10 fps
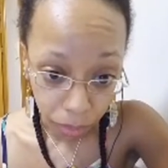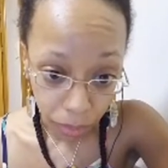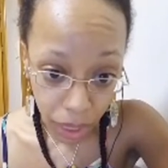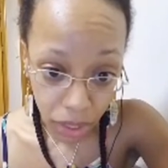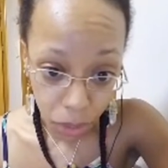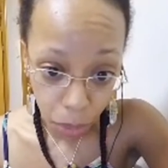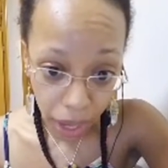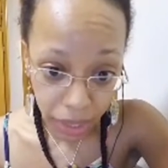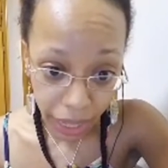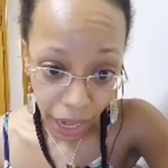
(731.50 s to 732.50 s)
it is
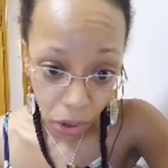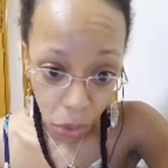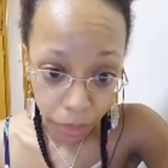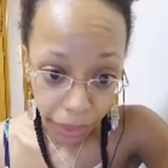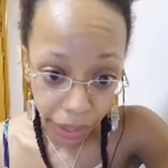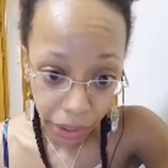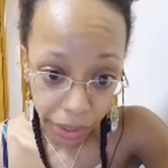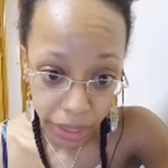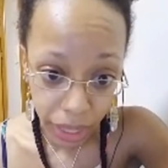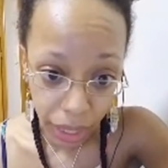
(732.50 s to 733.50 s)
surprising how open they
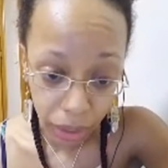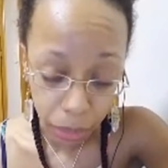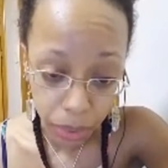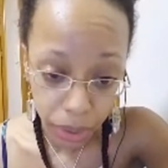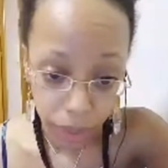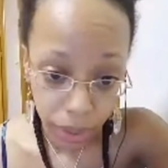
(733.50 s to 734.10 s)
are at times.